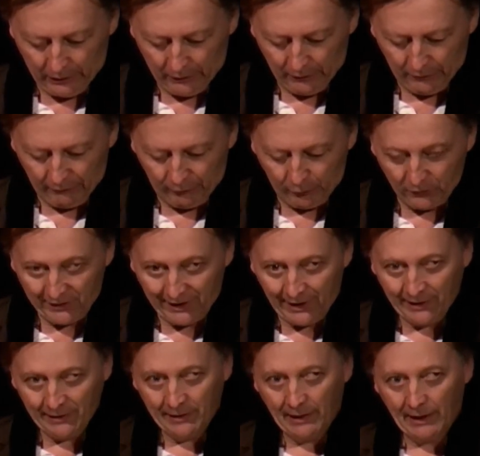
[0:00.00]

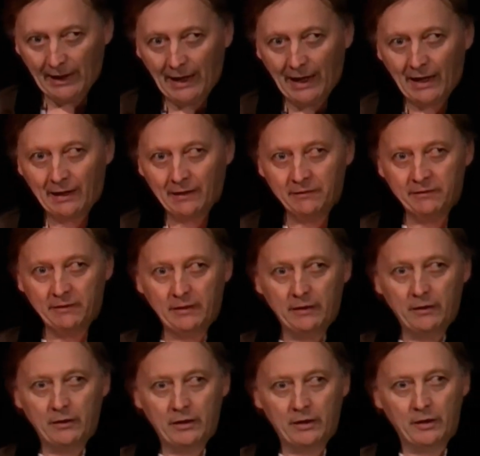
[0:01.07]
Fondane
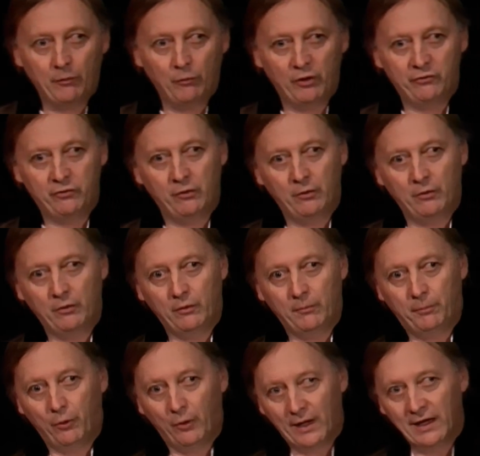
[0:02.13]
was a
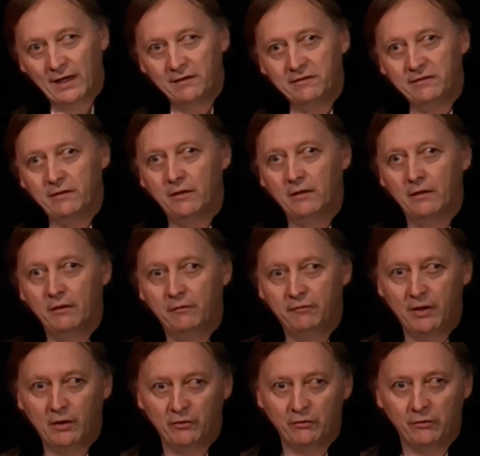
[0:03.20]
poet,
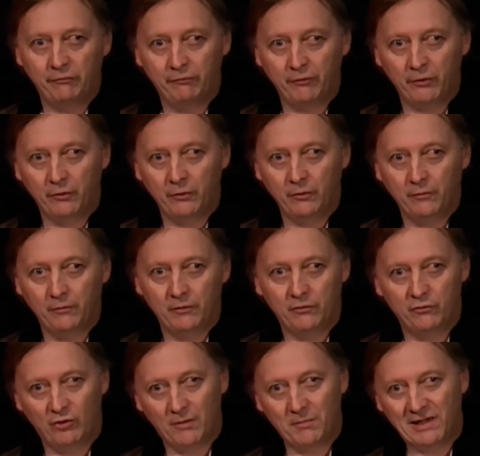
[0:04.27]
philosopher,
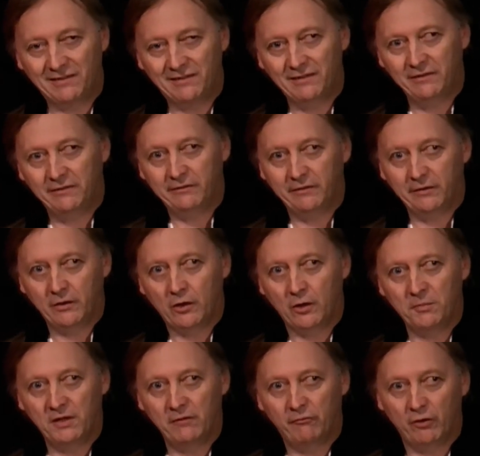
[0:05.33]
dramatist
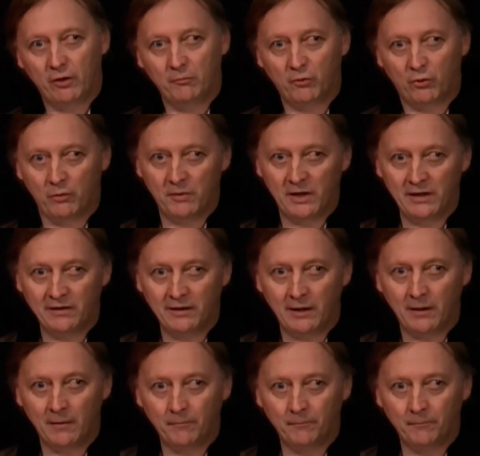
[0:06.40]
coming from Romania.